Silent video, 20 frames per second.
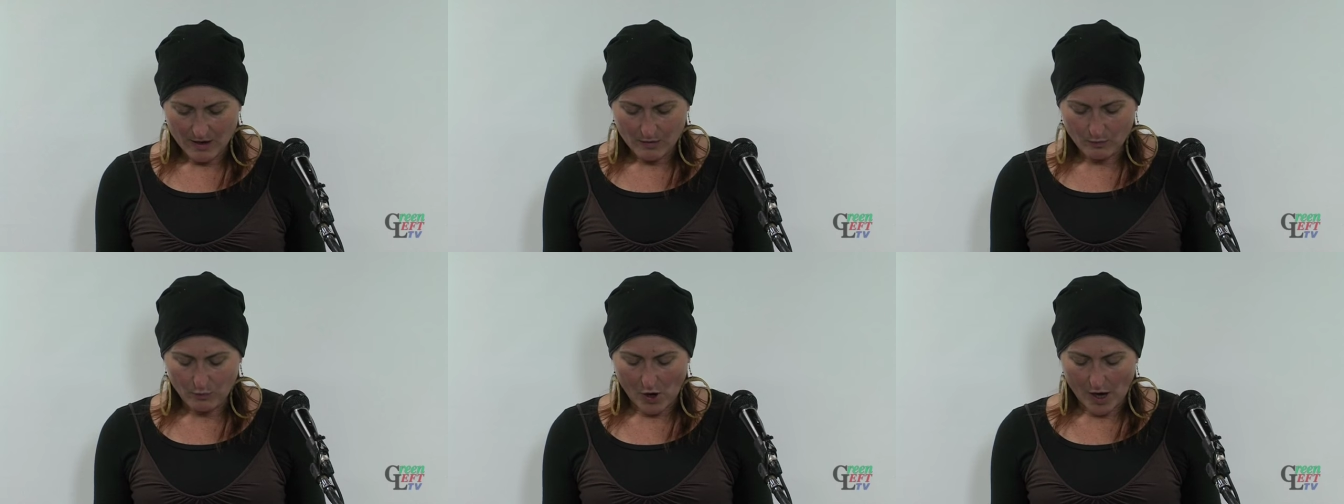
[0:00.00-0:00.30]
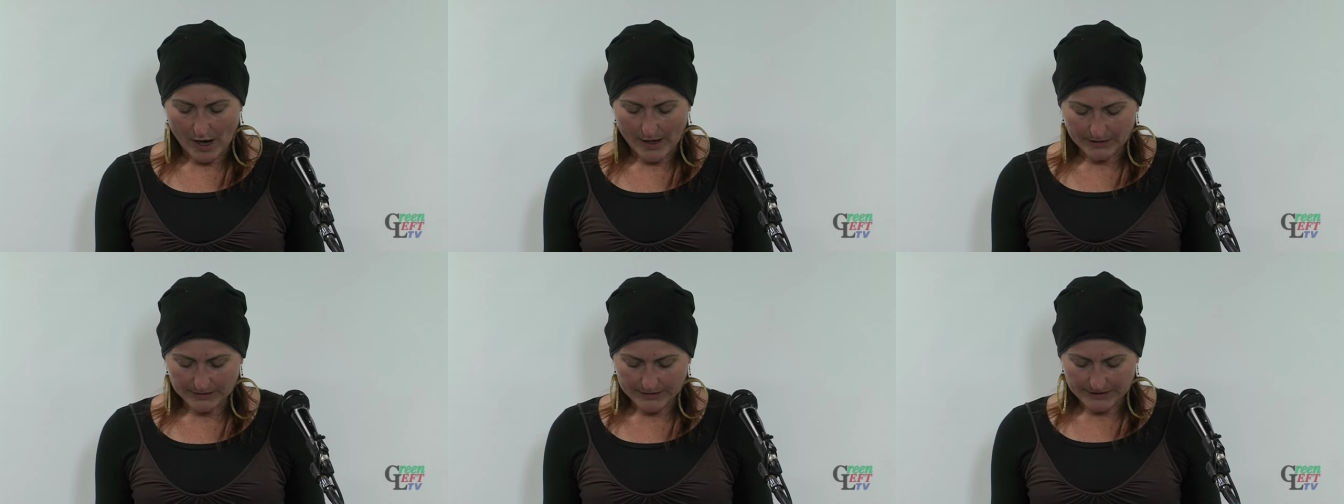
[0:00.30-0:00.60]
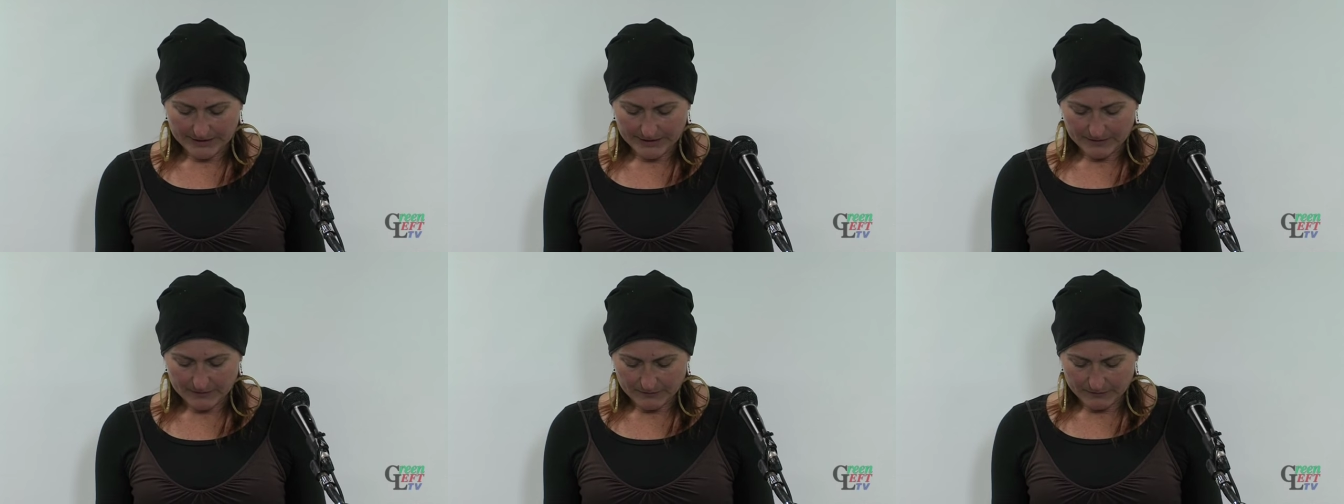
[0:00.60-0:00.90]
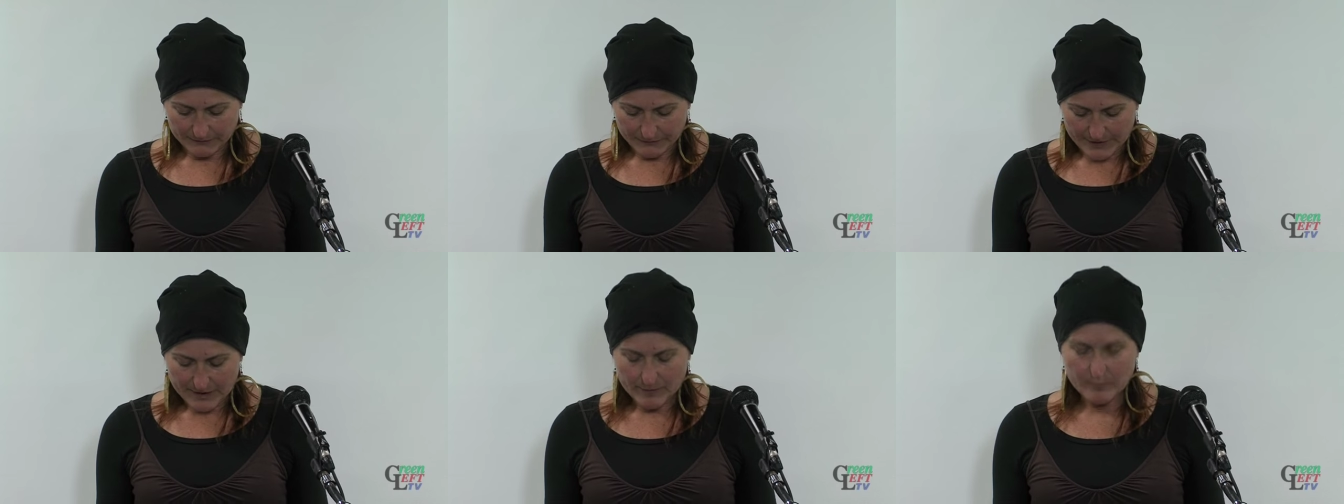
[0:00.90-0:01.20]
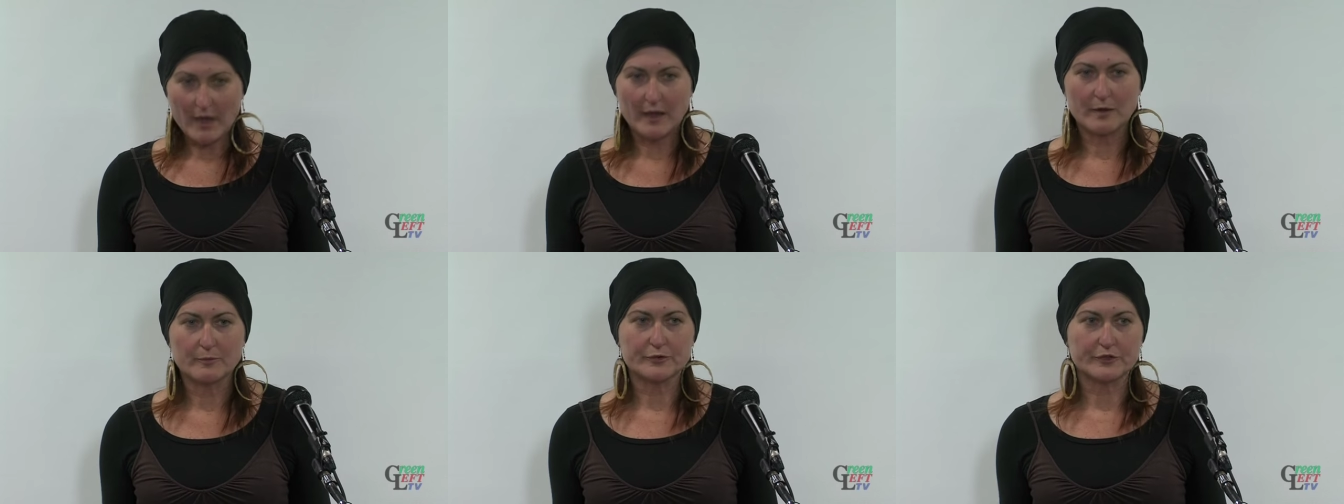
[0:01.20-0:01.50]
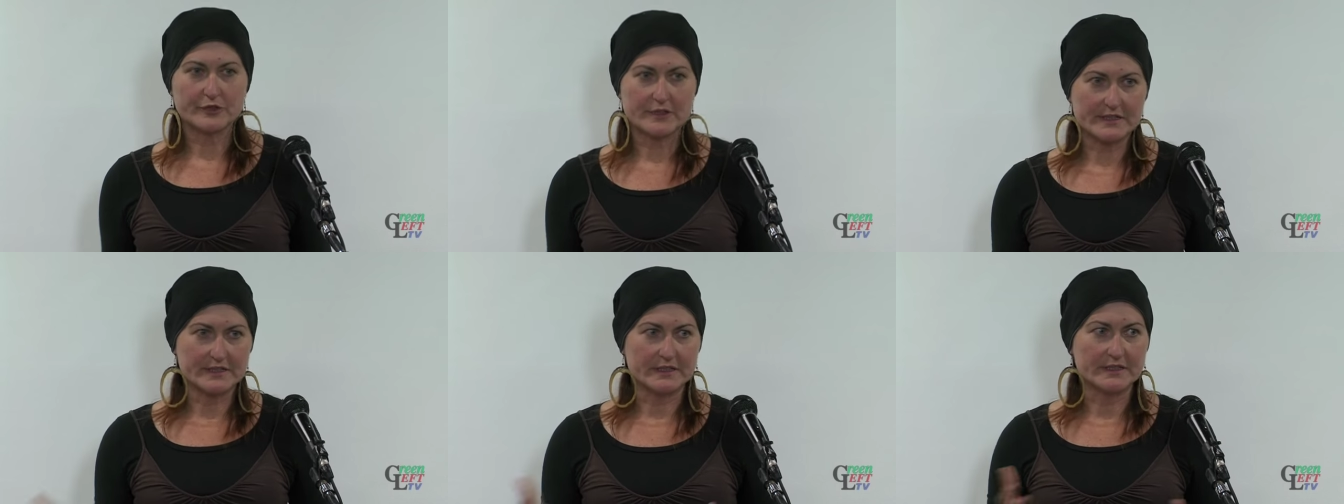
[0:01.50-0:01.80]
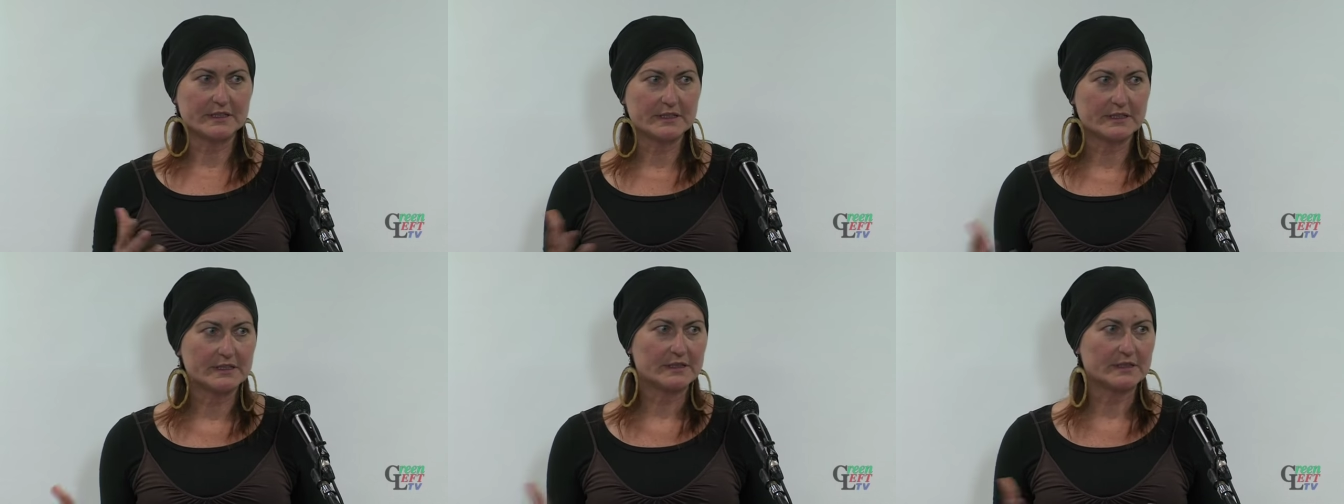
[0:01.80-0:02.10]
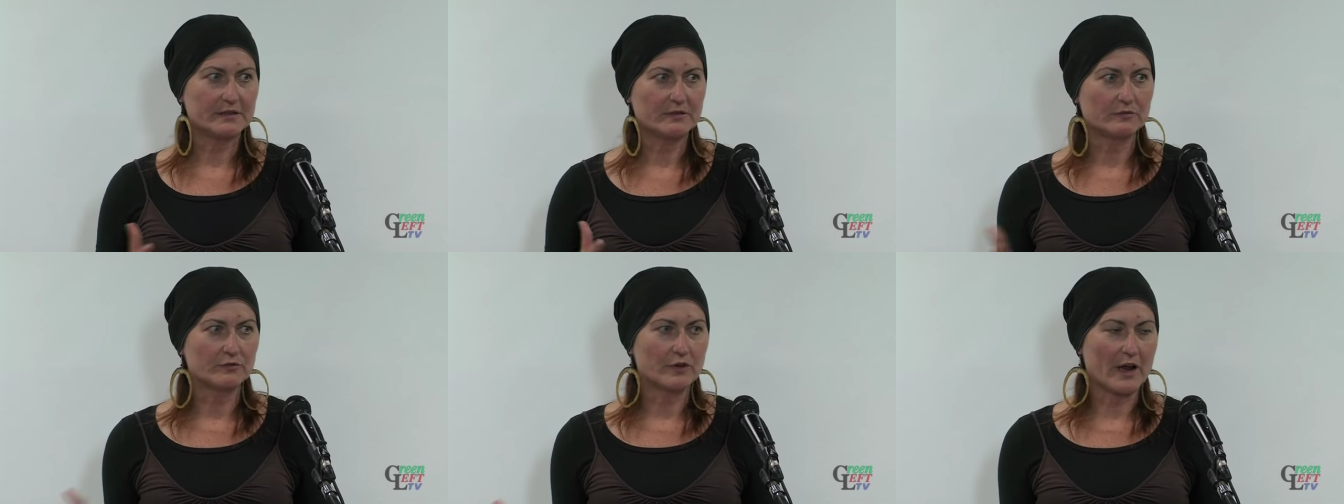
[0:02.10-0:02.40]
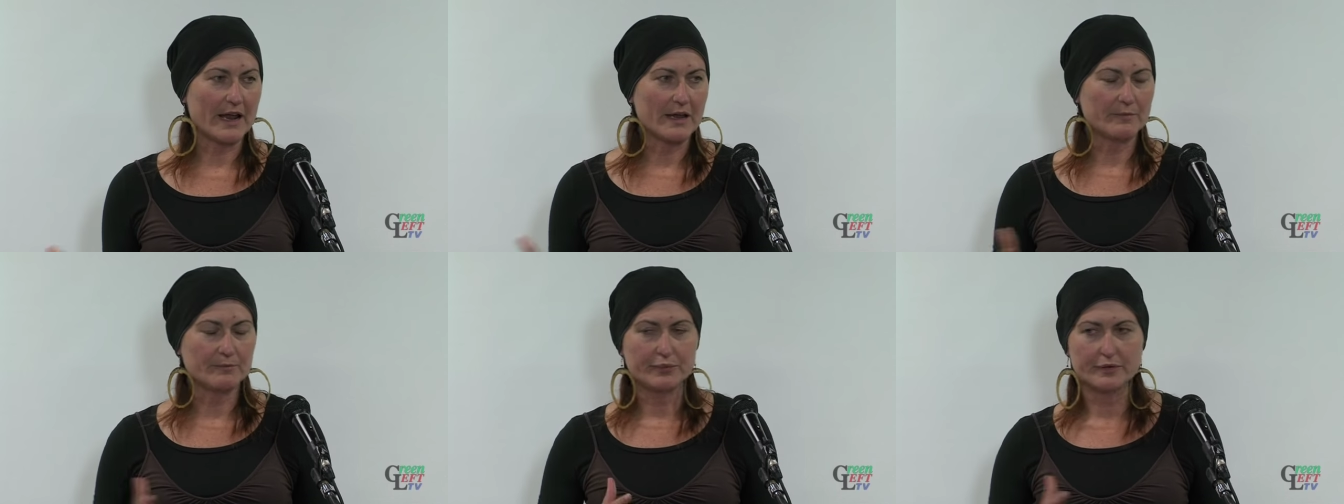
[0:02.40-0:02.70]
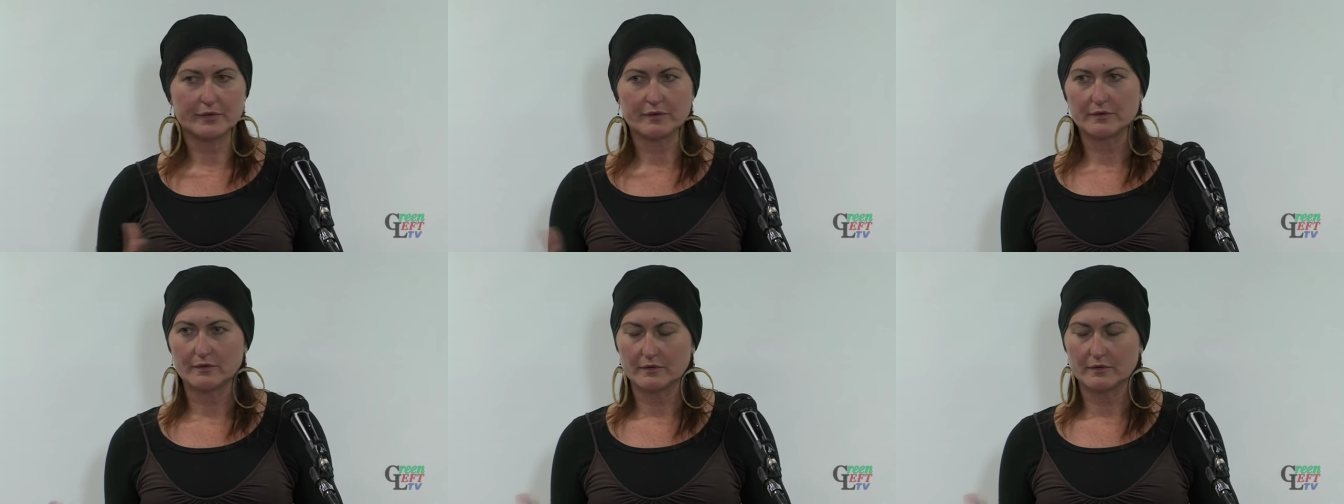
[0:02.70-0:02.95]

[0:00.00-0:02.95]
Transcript: while in female prisons, rape